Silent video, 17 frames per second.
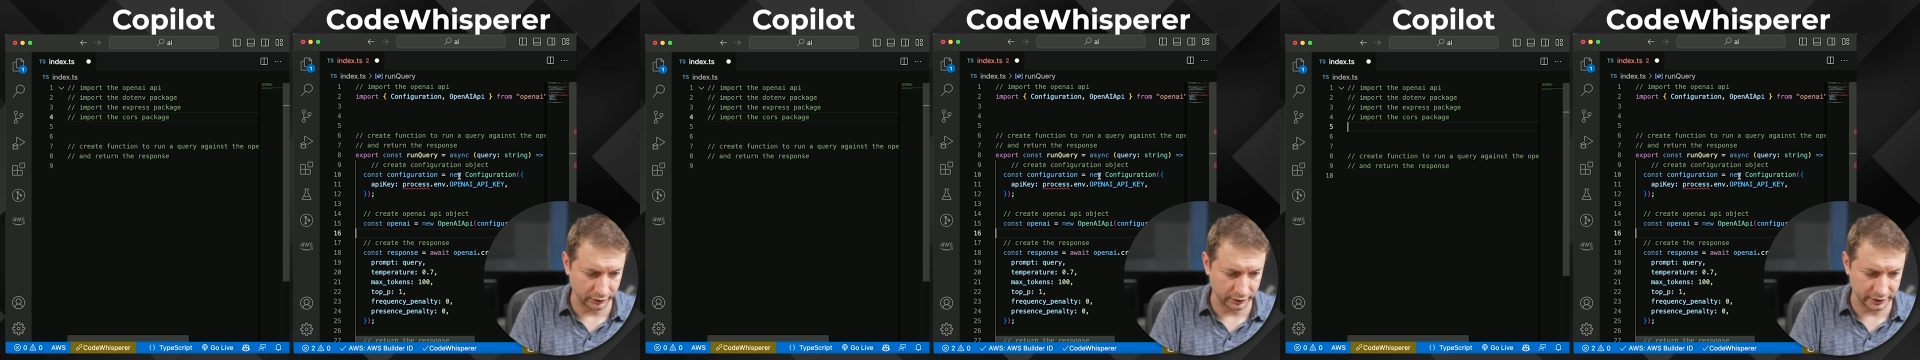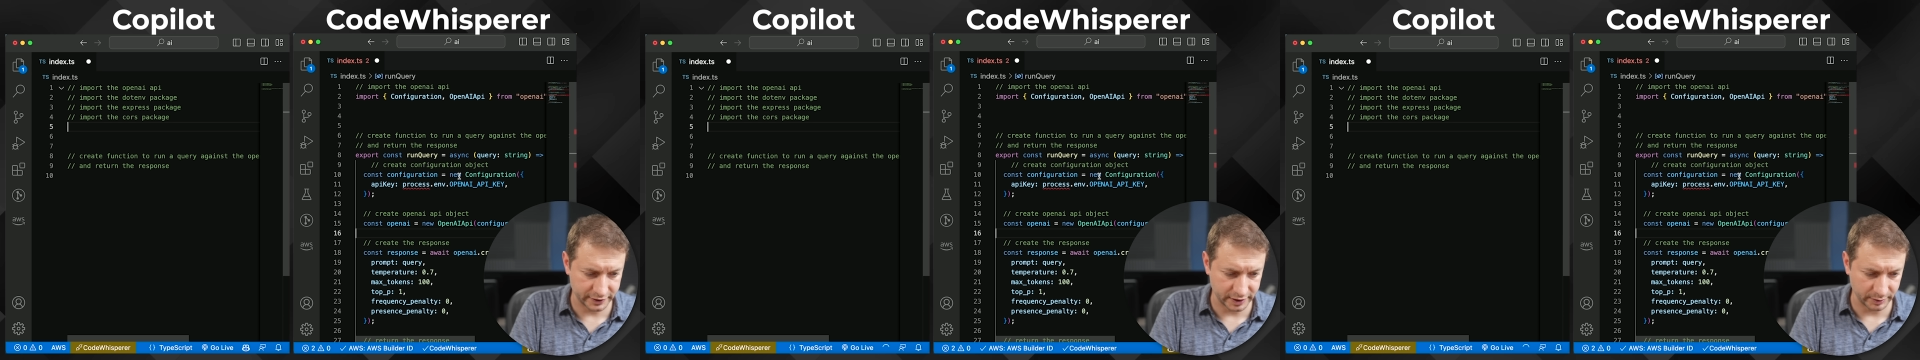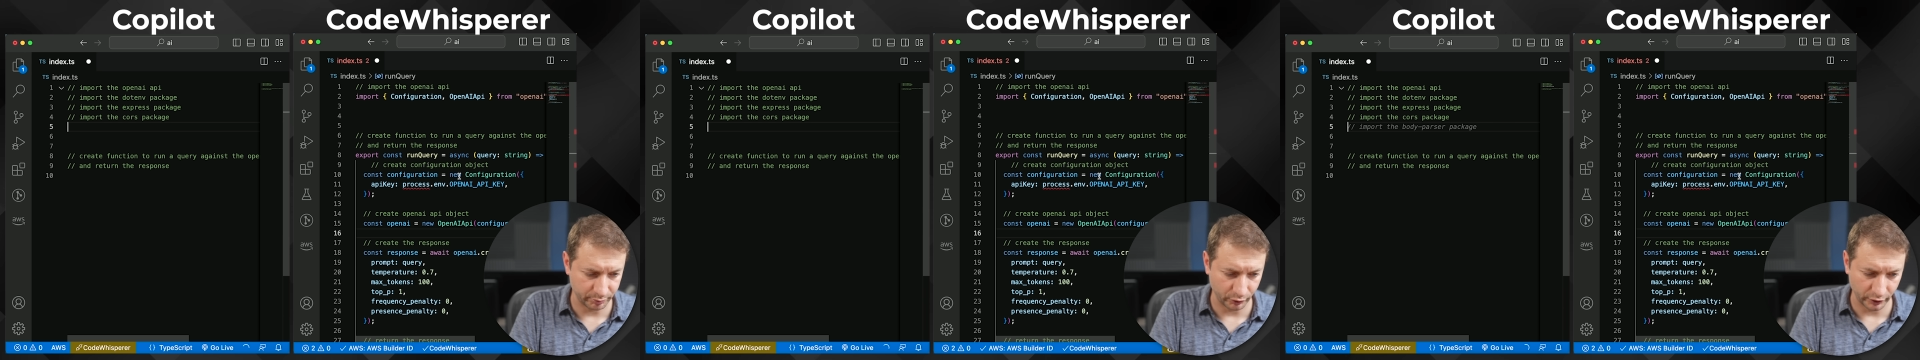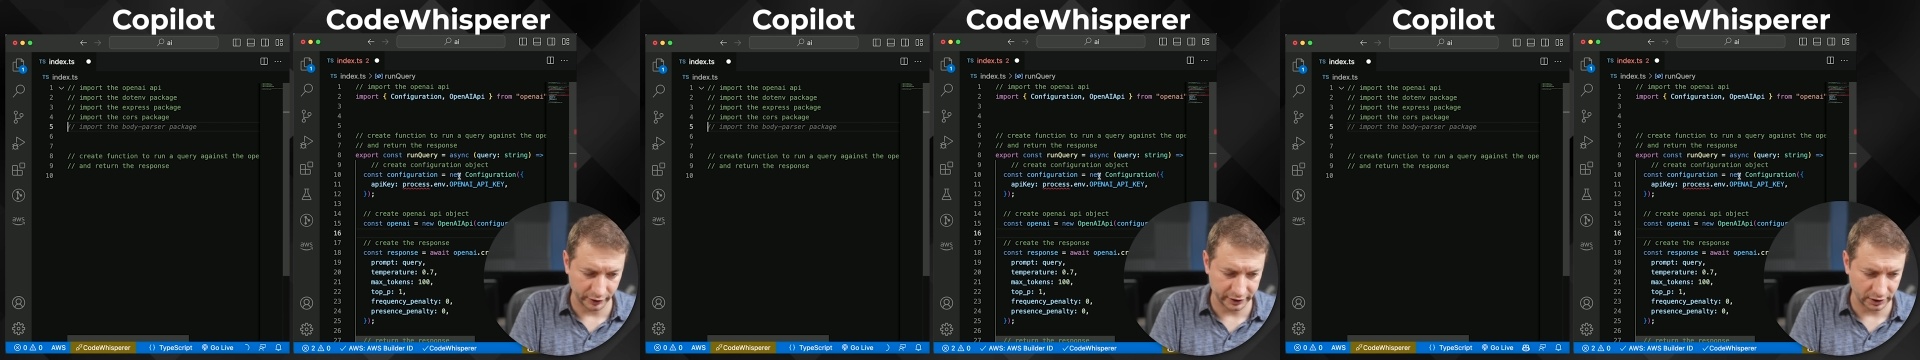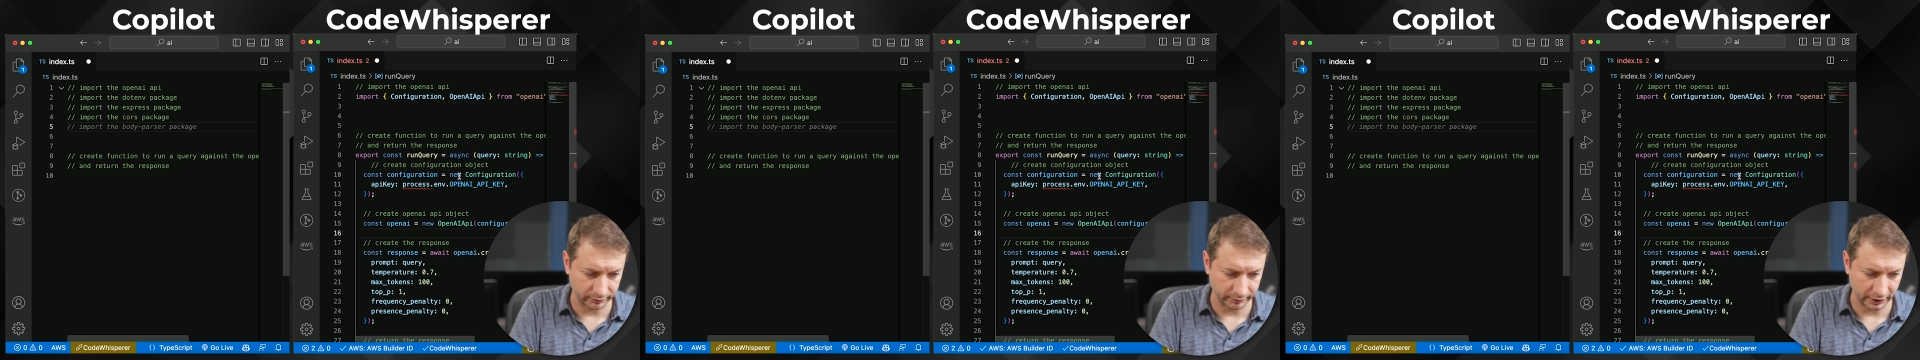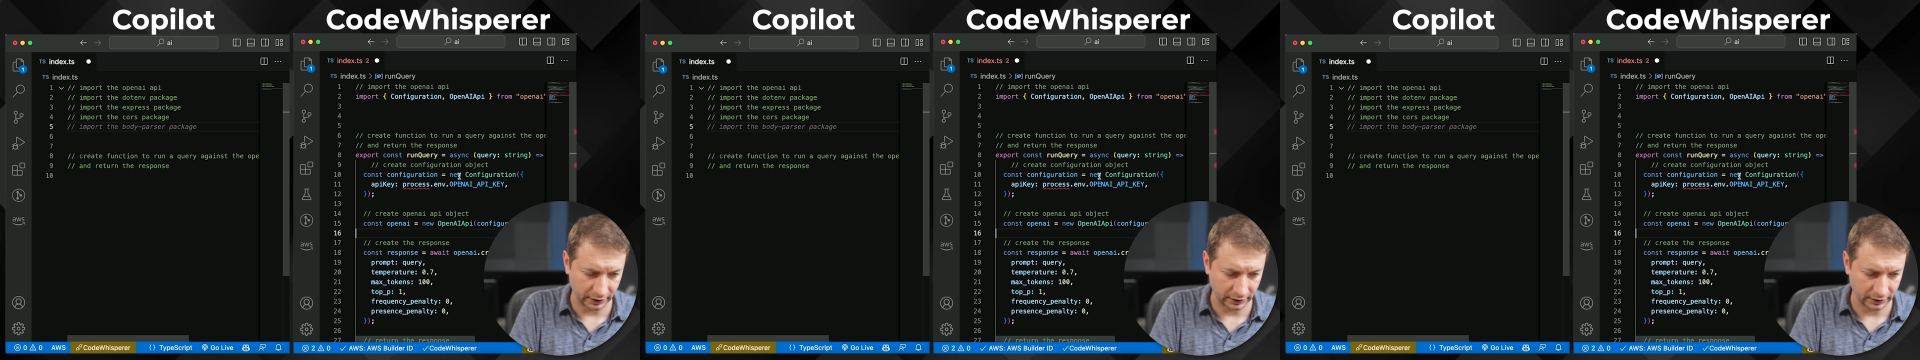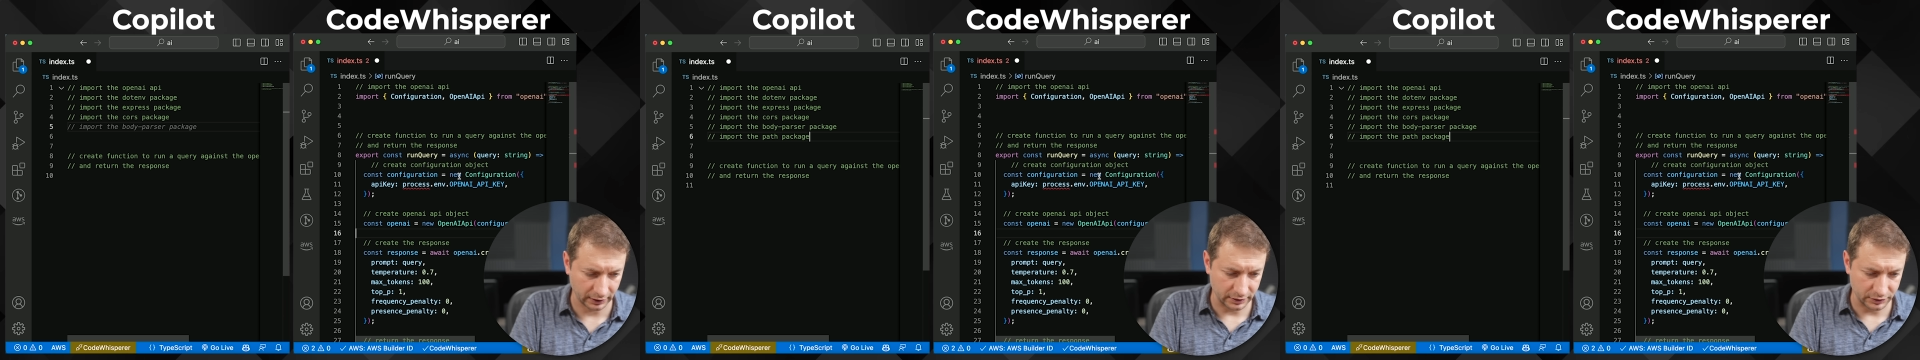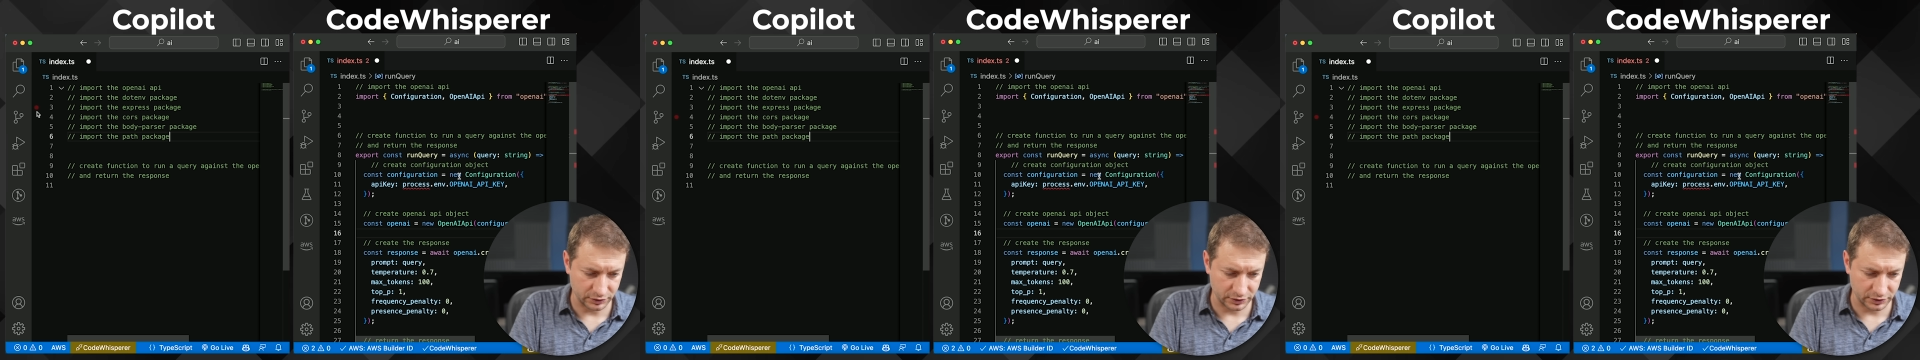you're disappointing me